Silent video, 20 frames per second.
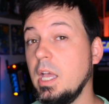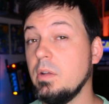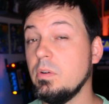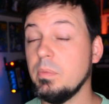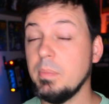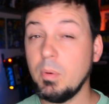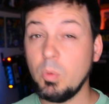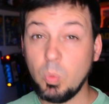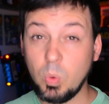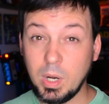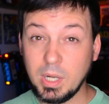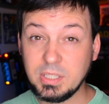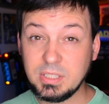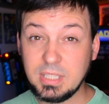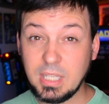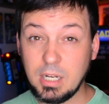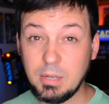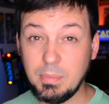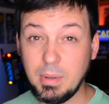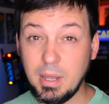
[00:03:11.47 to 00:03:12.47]
And remember what I
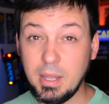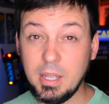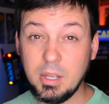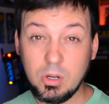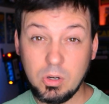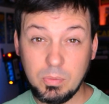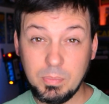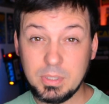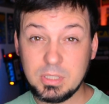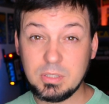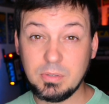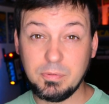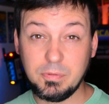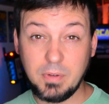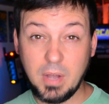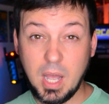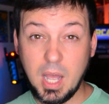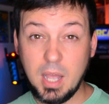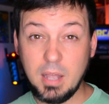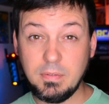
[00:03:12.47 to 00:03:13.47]
said about increments of
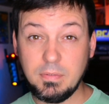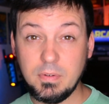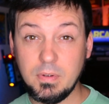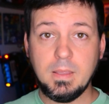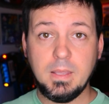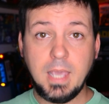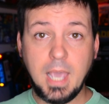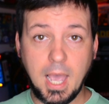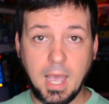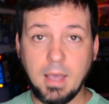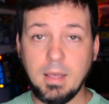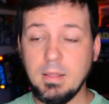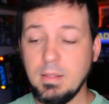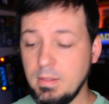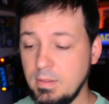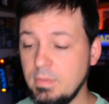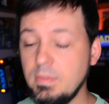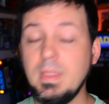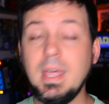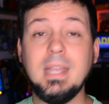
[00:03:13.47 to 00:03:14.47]
five? Yeah,
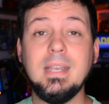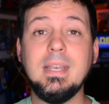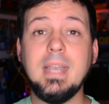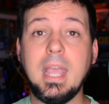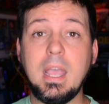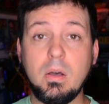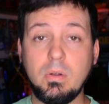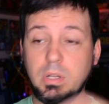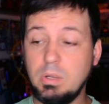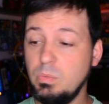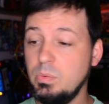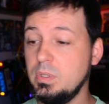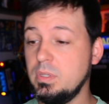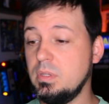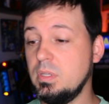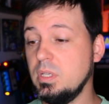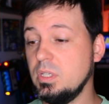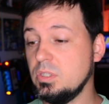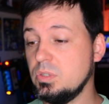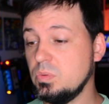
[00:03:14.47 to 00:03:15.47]
they nailed it with
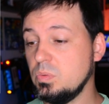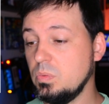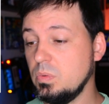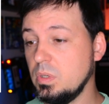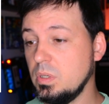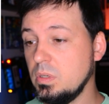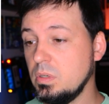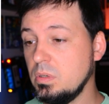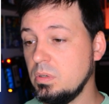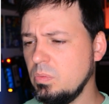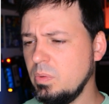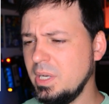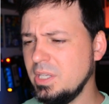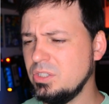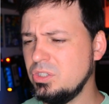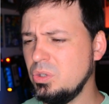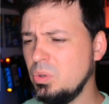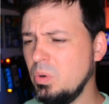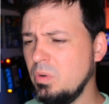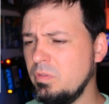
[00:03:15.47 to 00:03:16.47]
this one. Wait,
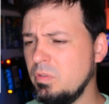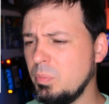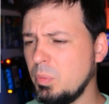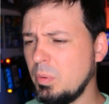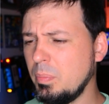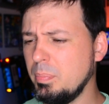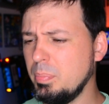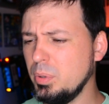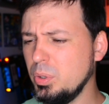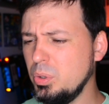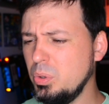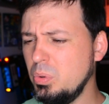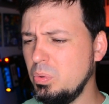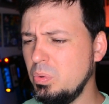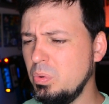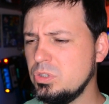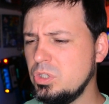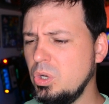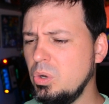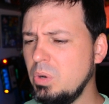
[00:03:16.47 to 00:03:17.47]
two of them are blue?
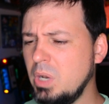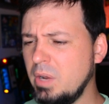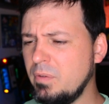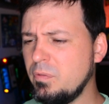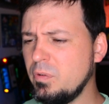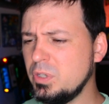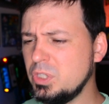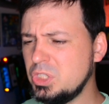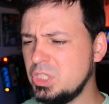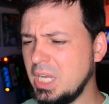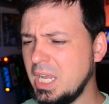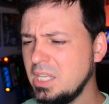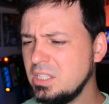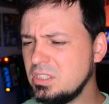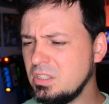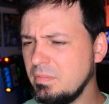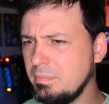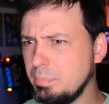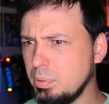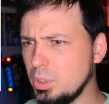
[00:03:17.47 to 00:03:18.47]
Two different shades
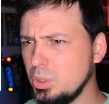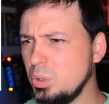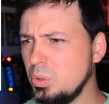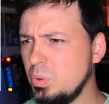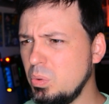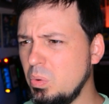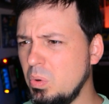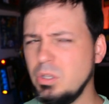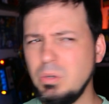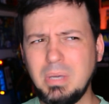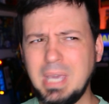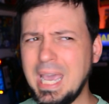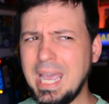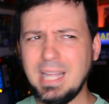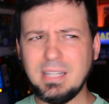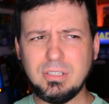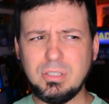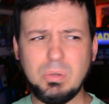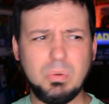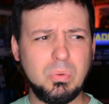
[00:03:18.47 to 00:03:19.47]
of blue? You
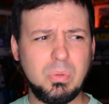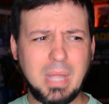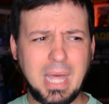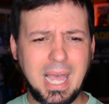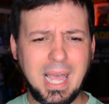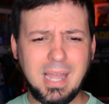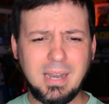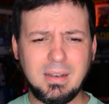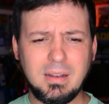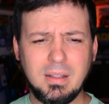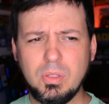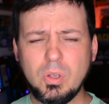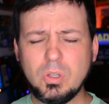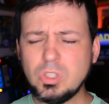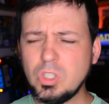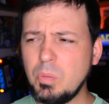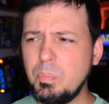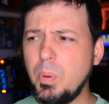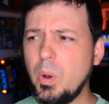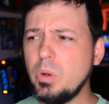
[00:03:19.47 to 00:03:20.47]
can't do that! They're
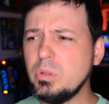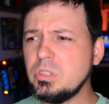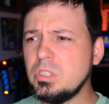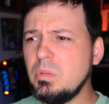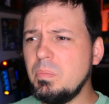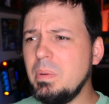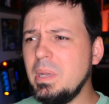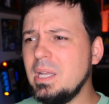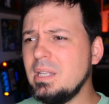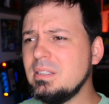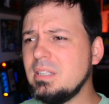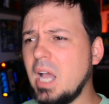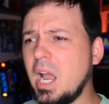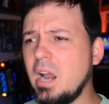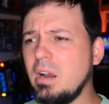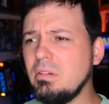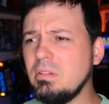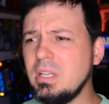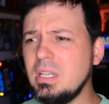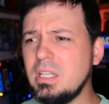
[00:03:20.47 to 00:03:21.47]
supposed to be
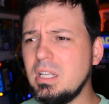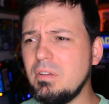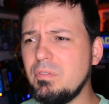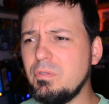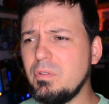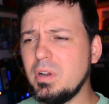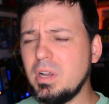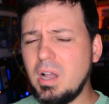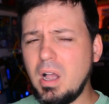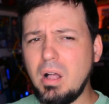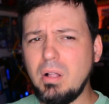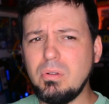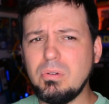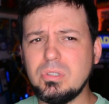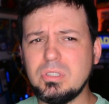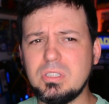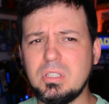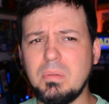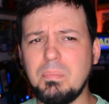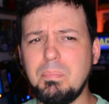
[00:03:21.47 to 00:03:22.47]
entirely different
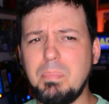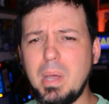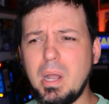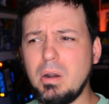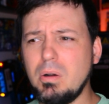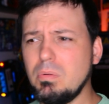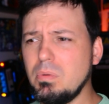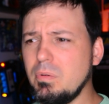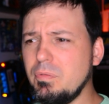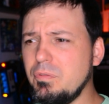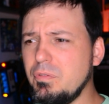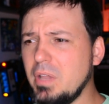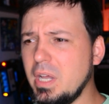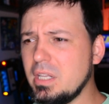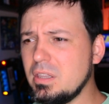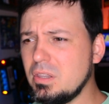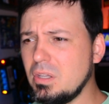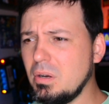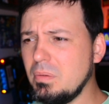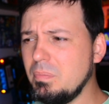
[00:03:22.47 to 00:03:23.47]
colors to better
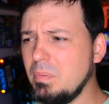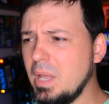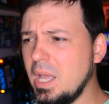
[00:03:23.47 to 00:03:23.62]
reflect their